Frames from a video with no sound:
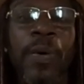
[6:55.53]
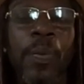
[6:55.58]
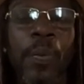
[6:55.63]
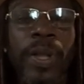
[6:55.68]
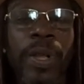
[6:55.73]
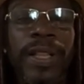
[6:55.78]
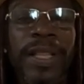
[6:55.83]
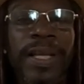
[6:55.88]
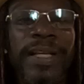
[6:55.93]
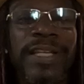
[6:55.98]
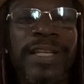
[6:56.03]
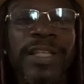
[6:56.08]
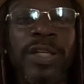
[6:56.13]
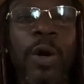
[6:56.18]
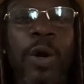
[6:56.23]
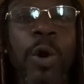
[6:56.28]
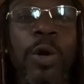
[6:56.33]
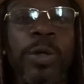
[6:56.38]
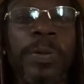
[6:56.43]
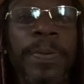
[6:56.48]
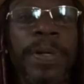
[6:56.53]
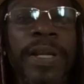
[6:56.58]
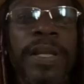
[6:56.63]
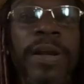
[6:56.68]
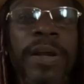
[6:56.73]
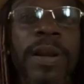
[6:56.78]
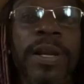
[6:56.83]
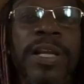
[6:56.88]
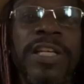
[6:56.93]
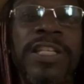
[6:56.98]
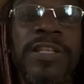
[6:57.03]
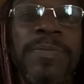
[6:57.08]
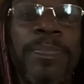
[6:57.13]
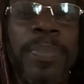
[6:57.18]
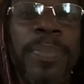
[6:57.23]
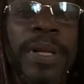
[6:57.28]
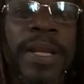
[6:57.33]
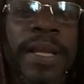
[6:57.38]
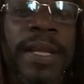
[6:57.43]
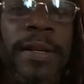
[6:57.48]
when this is ultimately going to
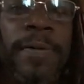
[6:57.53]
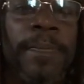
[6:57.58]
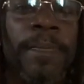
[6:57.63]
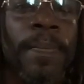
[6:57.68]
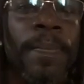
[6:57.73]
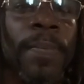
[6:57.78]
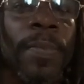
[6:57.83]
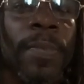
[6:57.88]
split